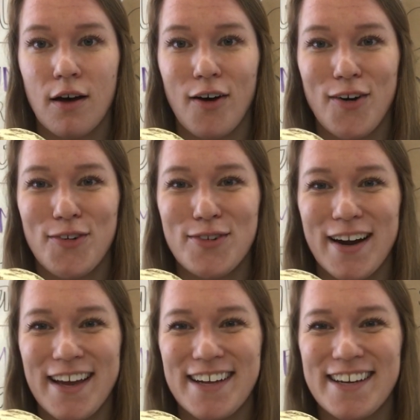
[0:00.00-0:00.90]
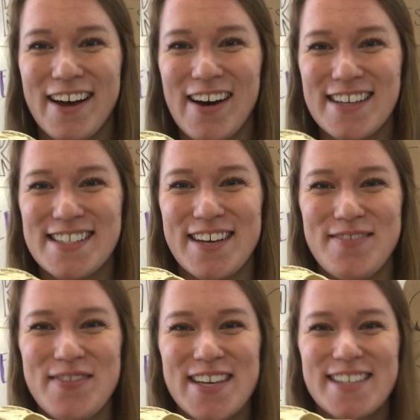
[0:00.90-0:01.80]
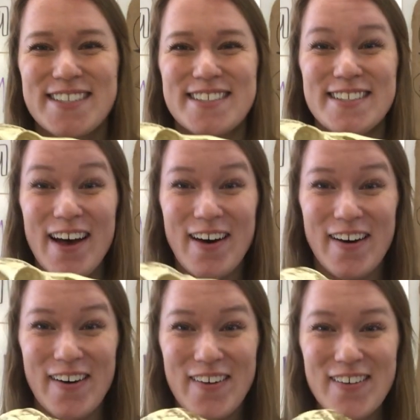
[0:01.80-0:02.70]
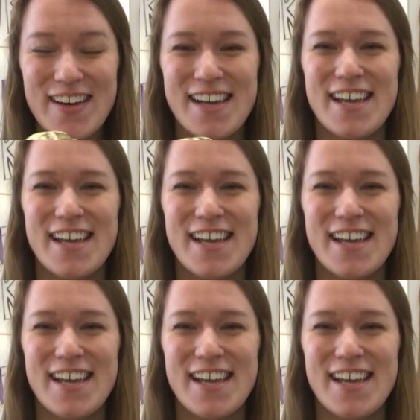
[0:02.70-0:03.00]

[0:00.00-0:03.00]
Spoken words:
All right, awesome. So